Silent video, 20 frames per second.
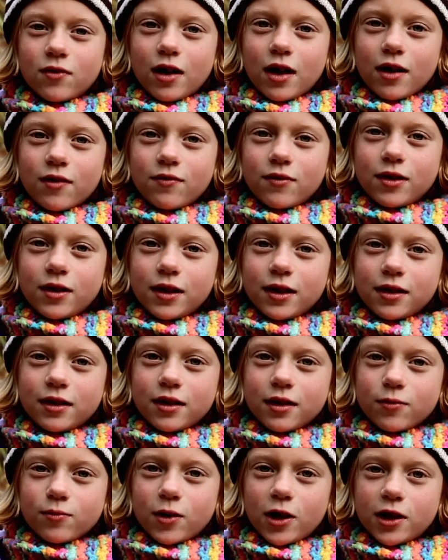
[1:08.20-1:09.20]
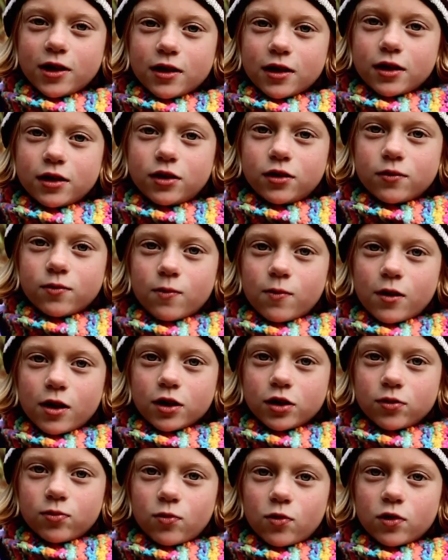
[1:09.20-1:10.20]
I really think my dad should
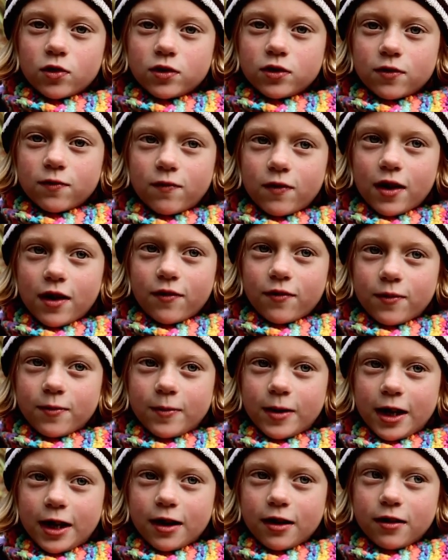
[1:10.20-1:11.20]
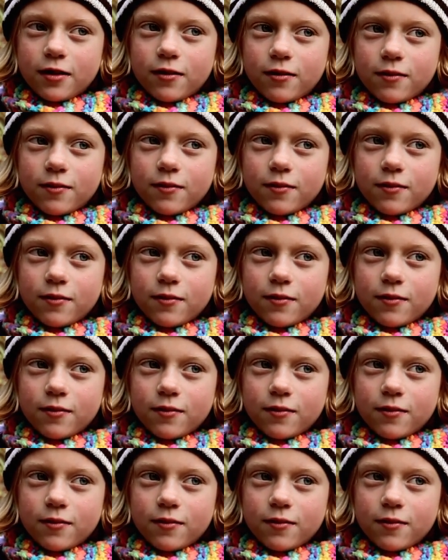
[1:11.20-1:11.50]
watch more Survivorman.